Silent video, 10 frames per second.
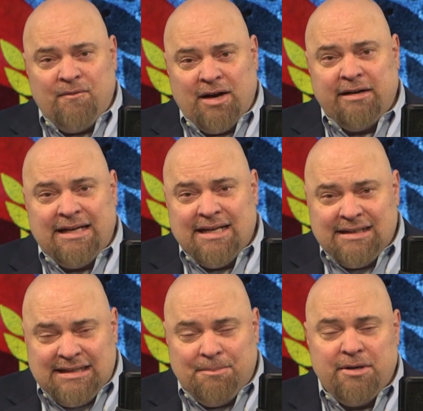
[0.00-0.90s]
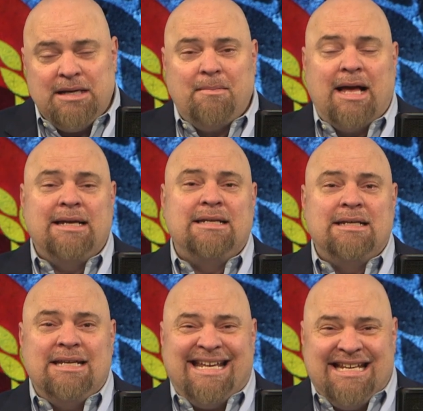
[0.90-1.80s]
very liberty
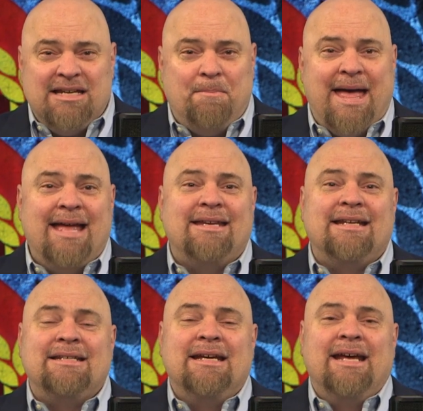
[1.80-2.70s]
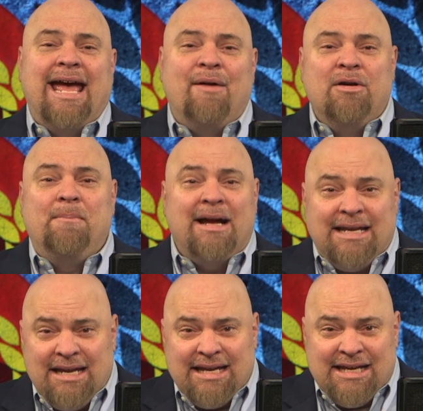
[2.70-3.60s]
minded, independent,
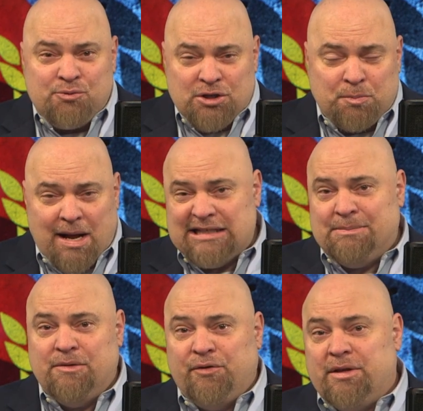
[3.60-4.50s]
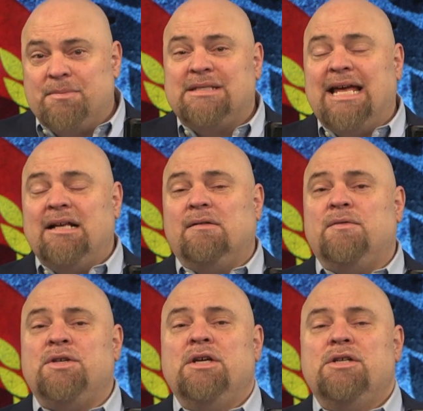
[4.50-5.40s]
everybody is responsible for
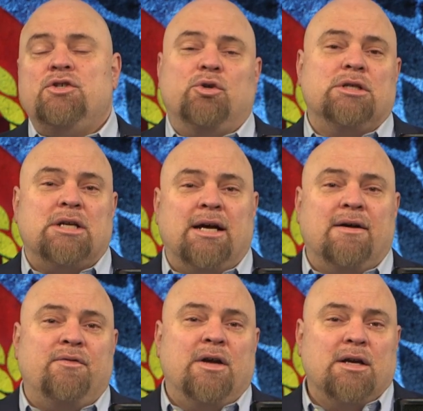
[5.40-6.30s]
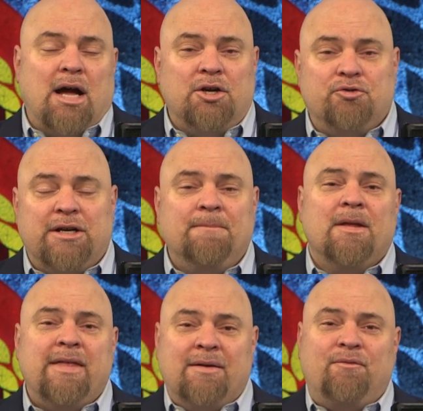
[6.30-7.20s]
themselves sort of country
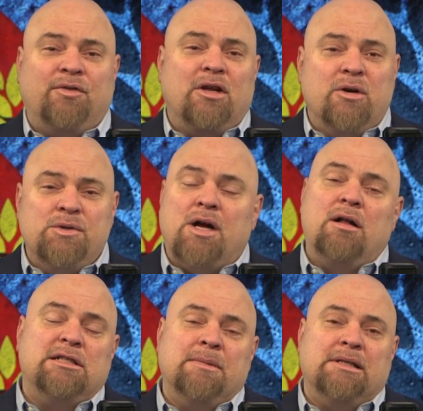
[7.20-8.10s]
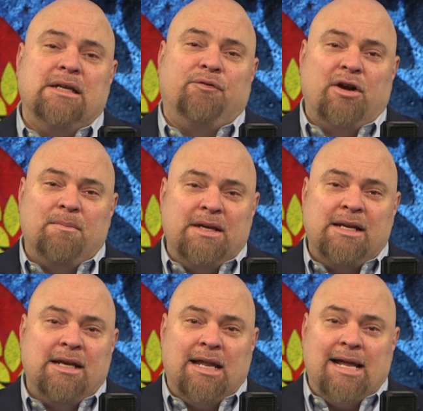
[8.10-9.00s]
that flows ultimately from the
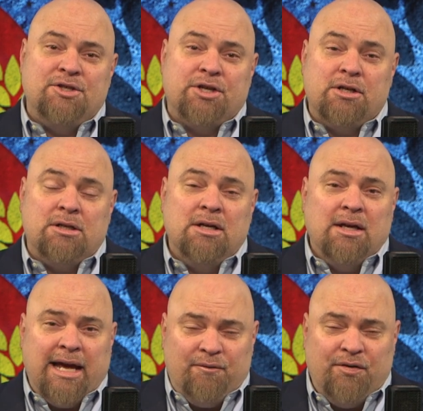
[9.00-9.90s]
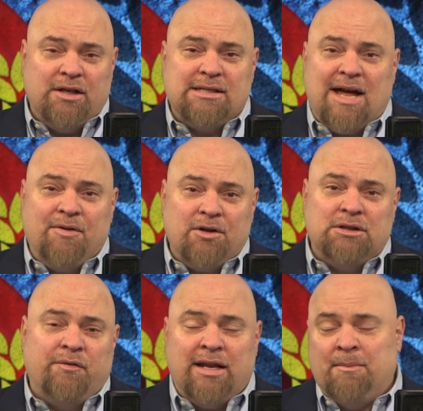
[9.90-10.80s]
ideological and philosophical
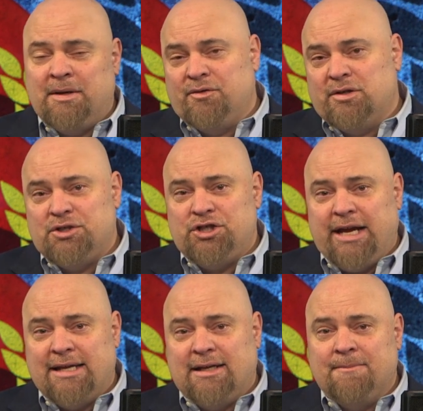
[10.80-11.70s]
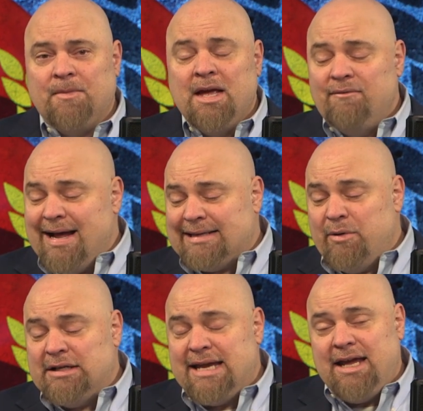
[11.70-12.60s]
development of Christianity. In fact, I
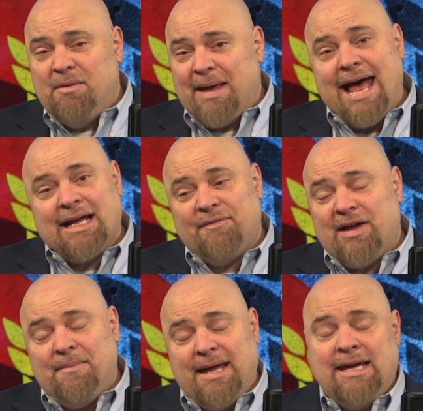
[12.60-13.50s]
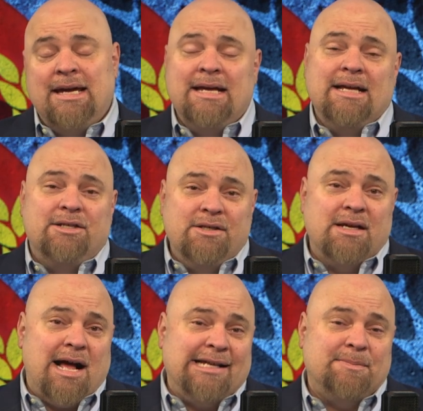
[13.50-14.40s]
want to take you back, if I may, to the
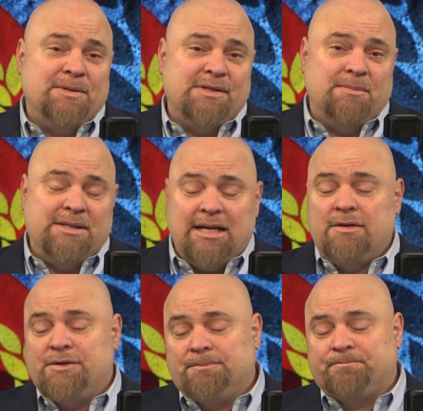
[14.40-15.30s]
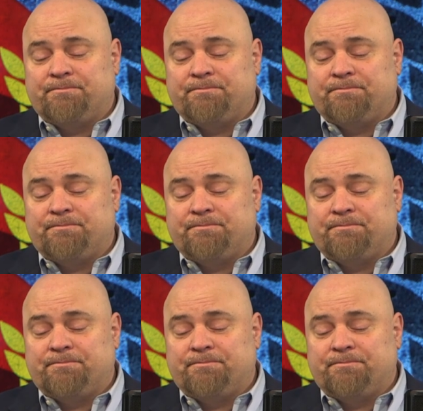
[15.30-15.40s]
Gospels themselves